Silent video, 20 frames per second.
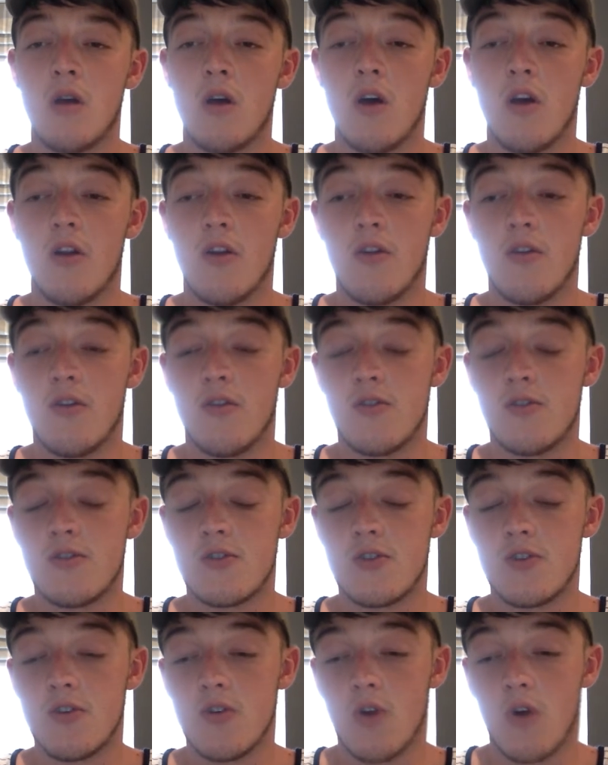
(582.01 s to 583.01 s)
And
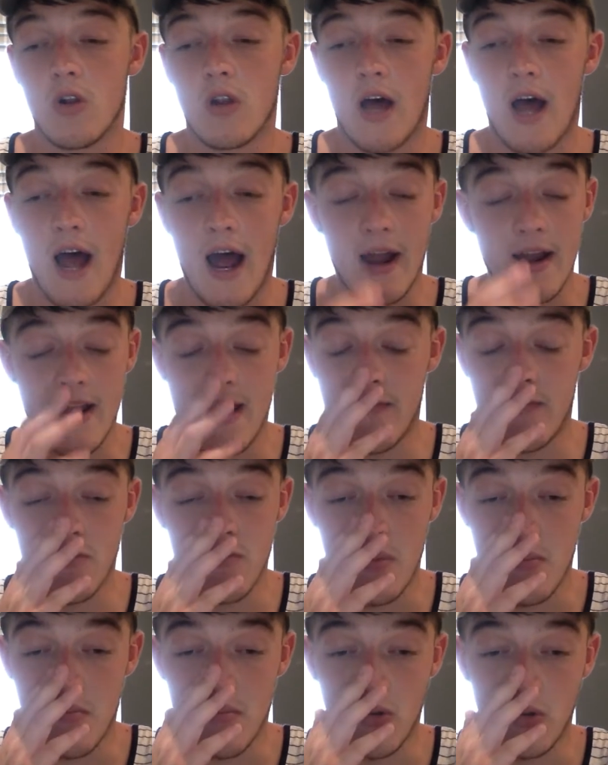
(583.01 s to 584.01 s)
like I've never
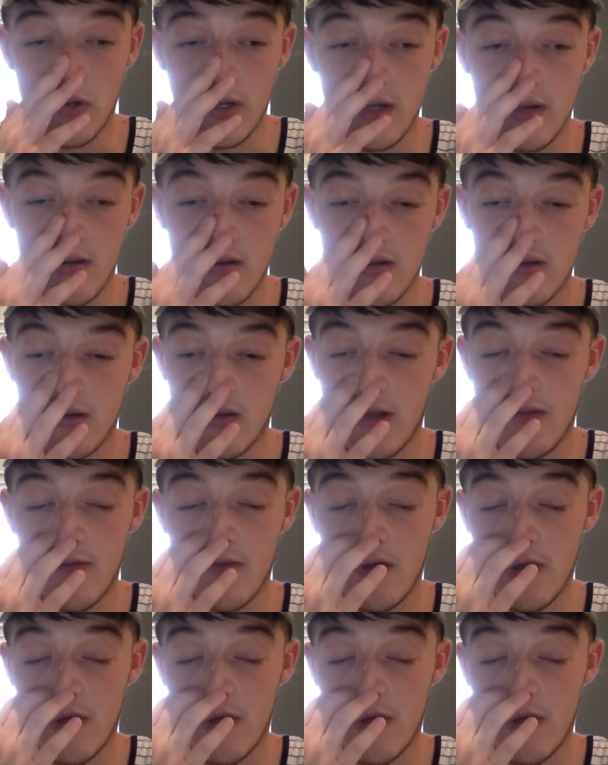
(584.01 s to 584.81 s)
been bullied, and